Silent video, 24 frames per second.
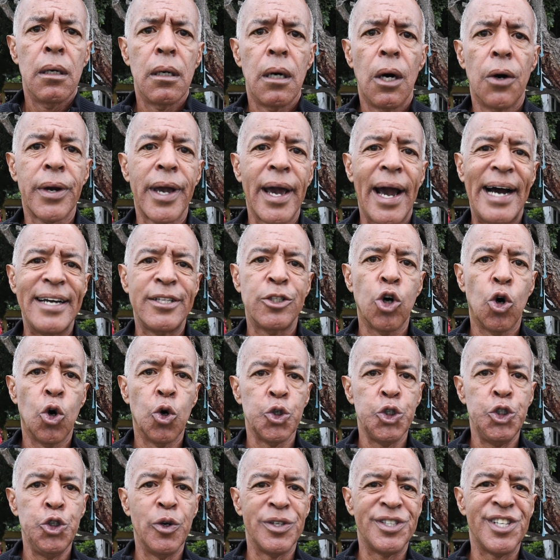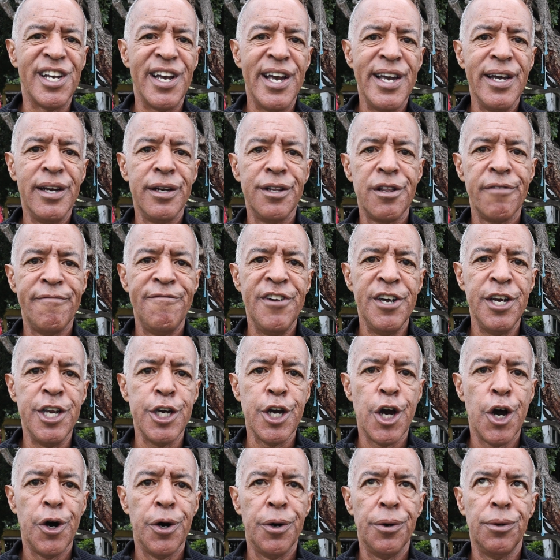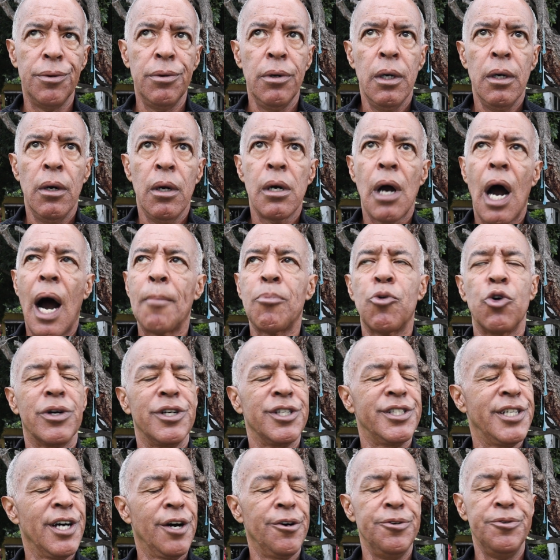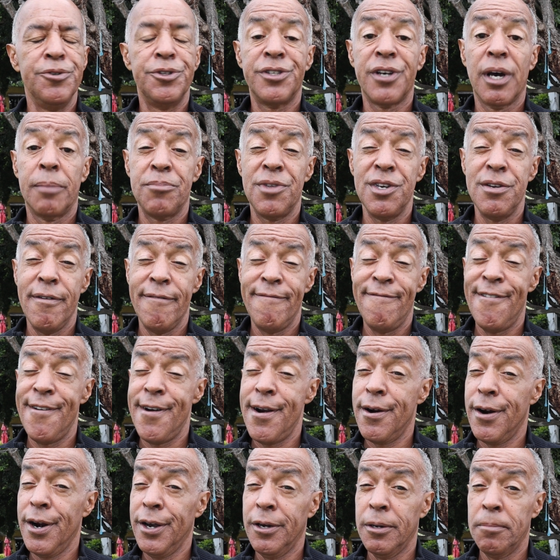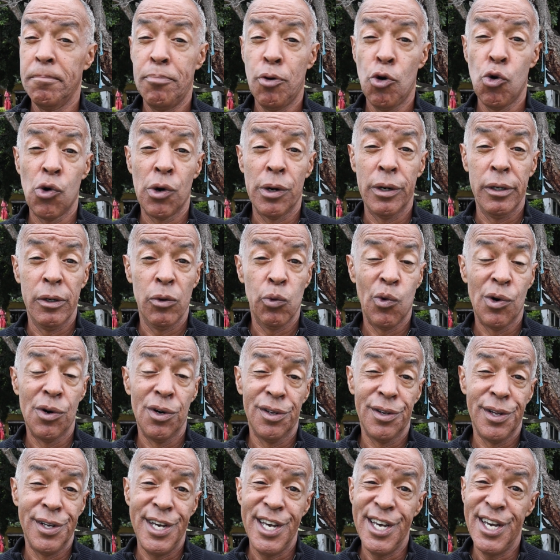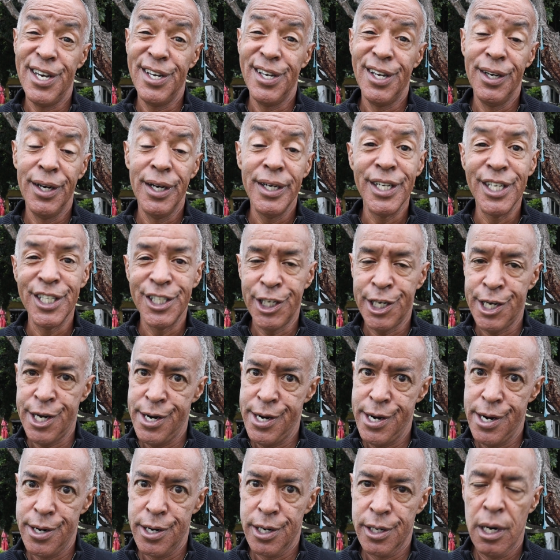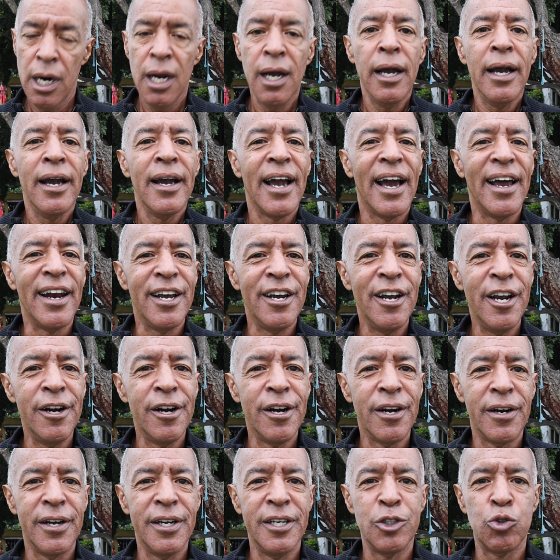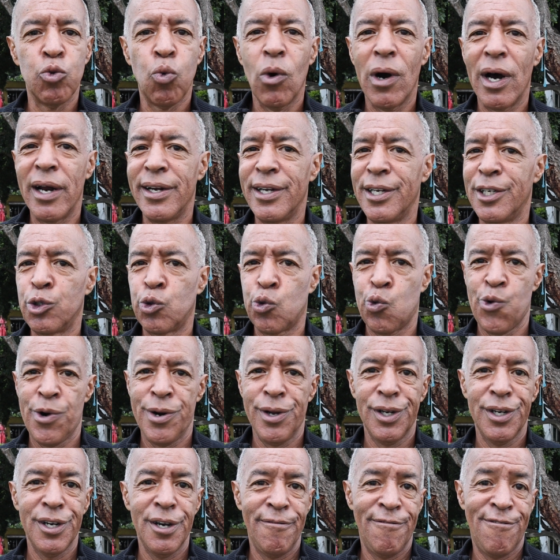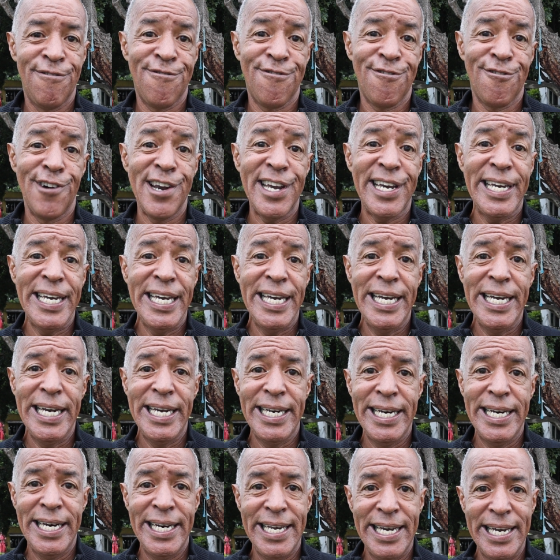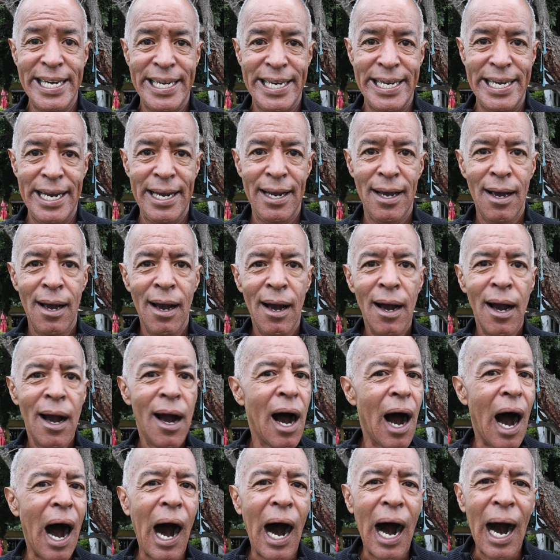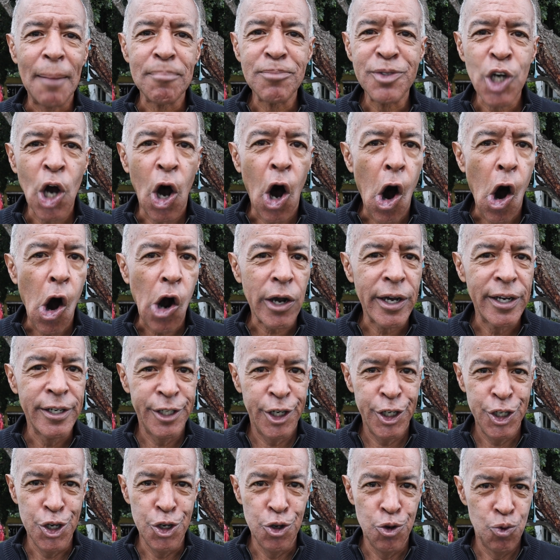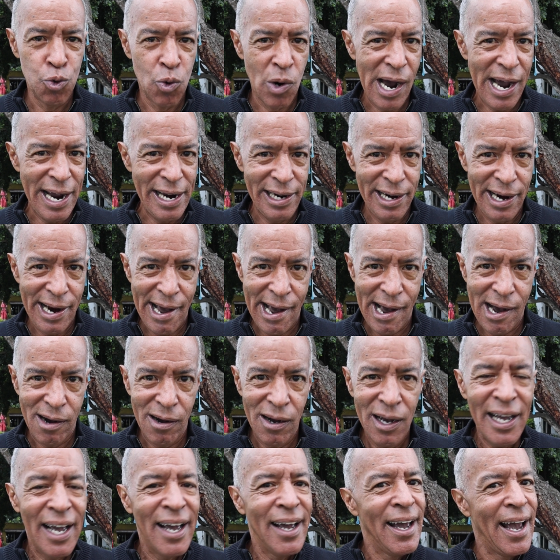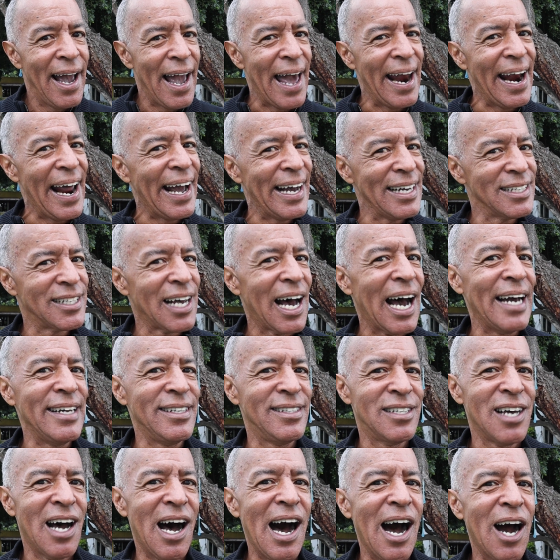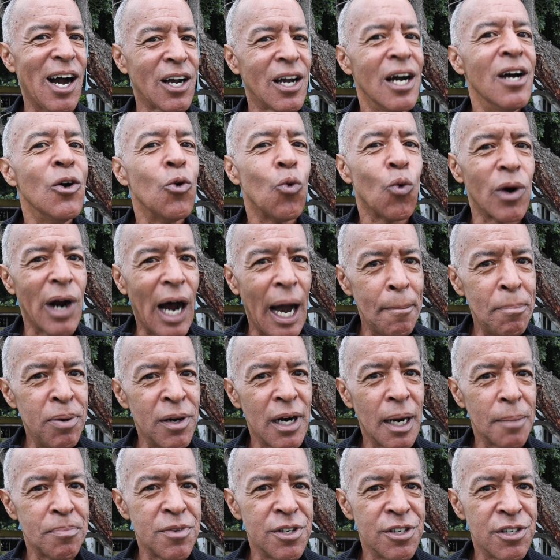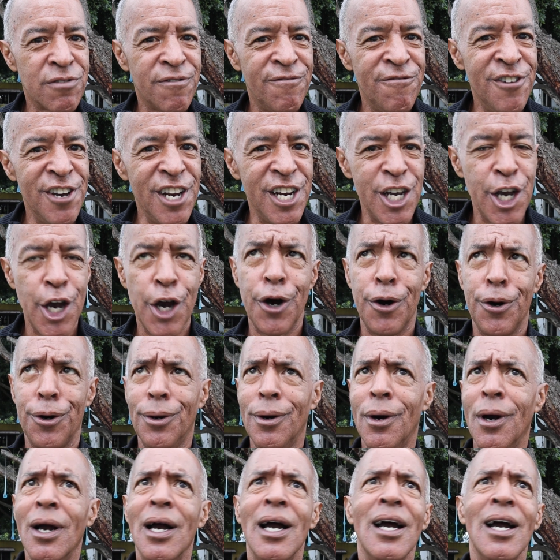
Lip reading: Okay, I told you at the end of the video, I'm going to tell you something very important. Well, the end is here, and here is what is really freaky deaky. I'm talking to you right now, and as I talk, when I put up this video,